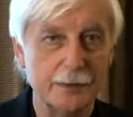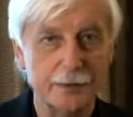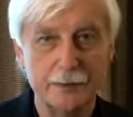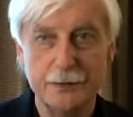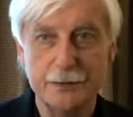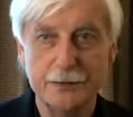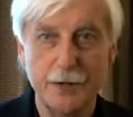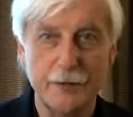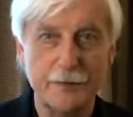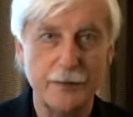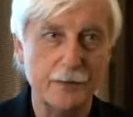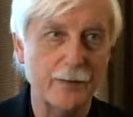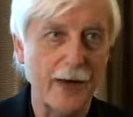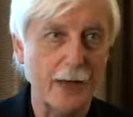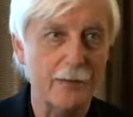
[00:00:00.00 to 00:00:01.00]
the stuff
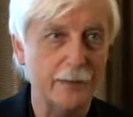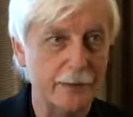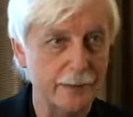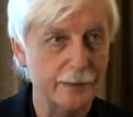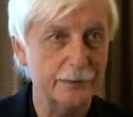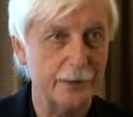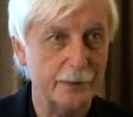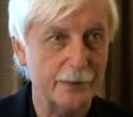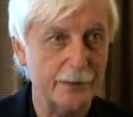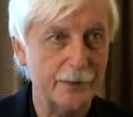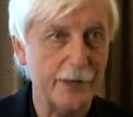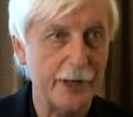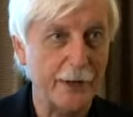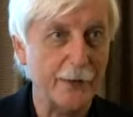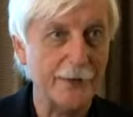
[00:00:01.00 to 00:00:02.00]
the rabbit, you know, the
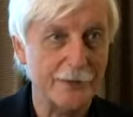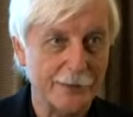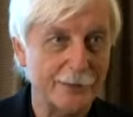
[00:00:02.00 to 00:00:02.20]
carrots,